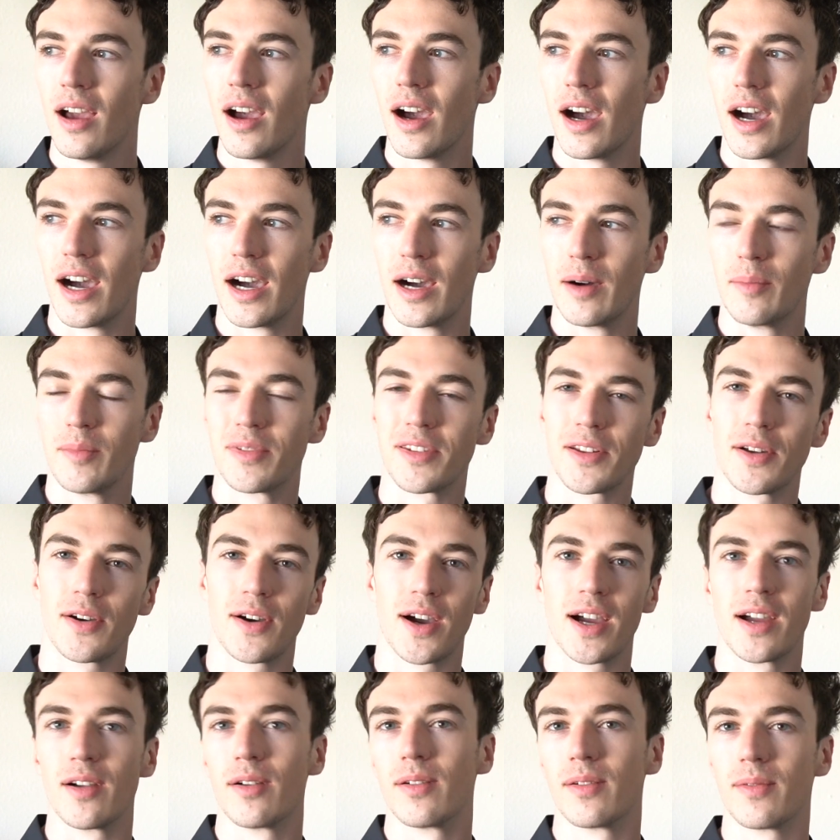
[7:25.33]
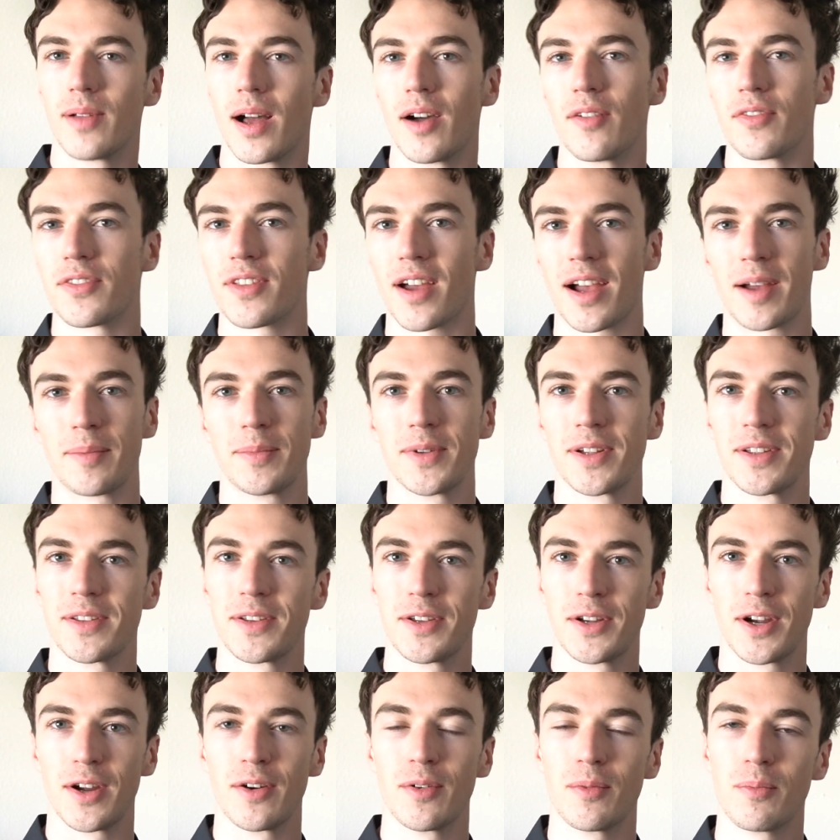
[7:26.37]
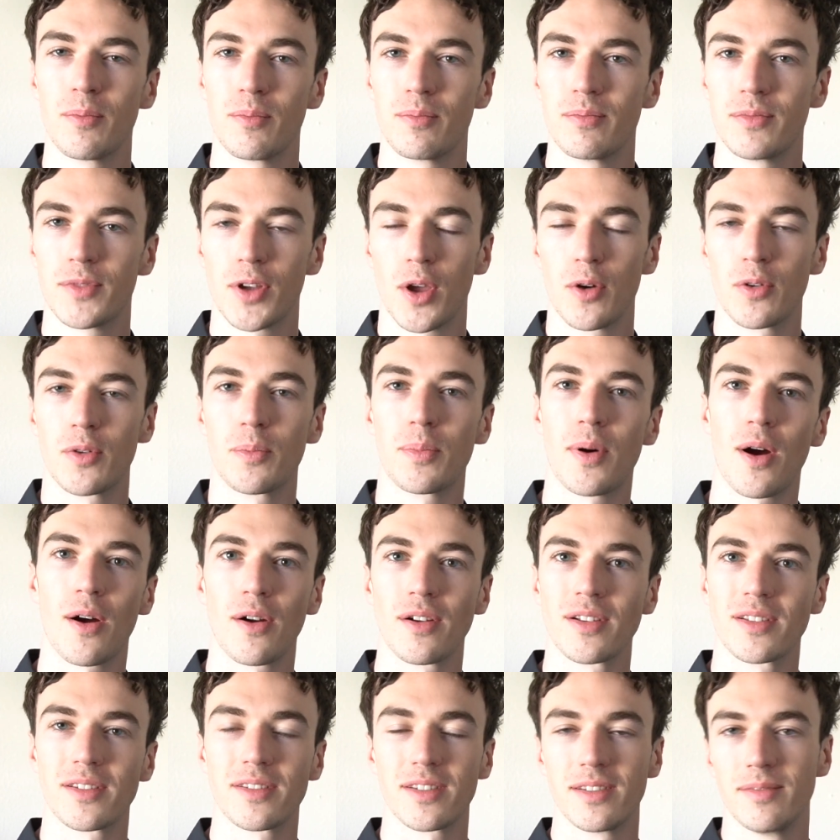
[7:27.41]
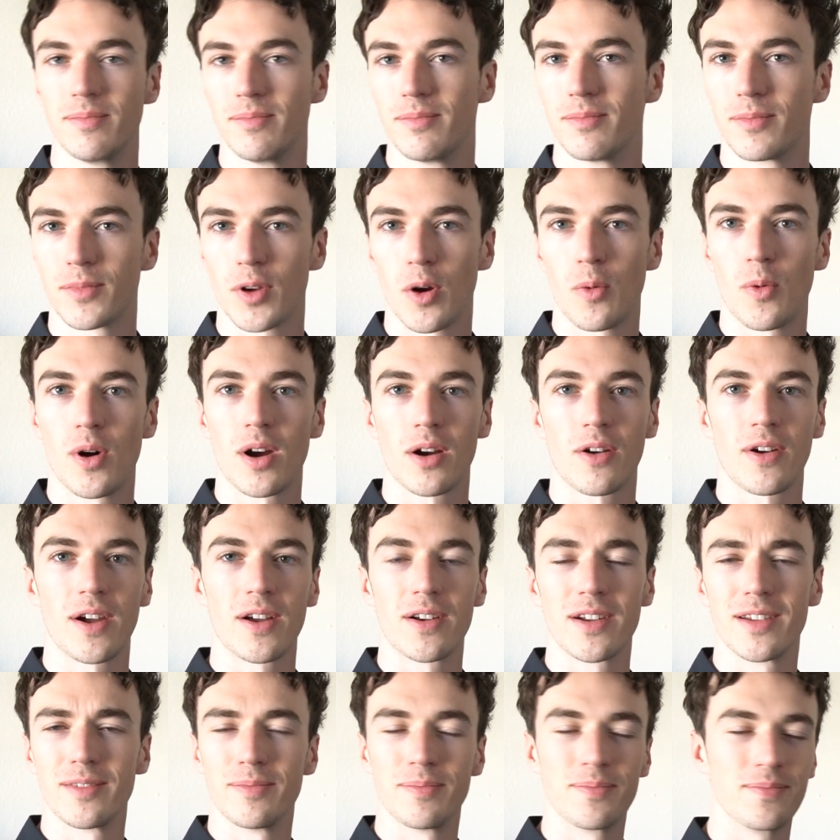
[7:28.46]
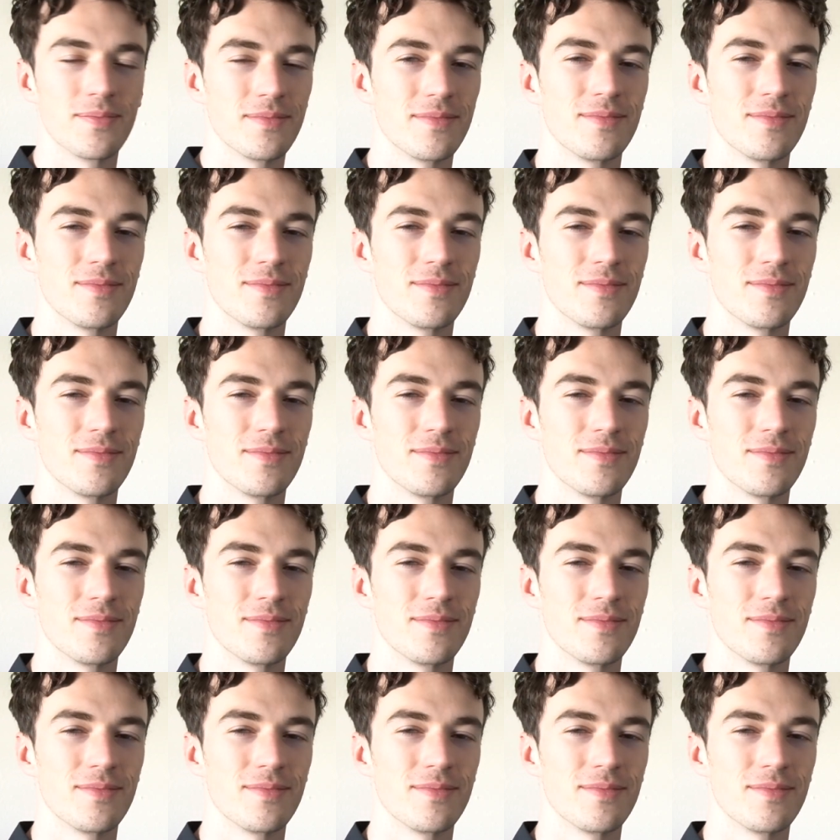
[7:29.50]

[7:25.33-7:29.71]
So I'll have time to, go to parks and go walk around and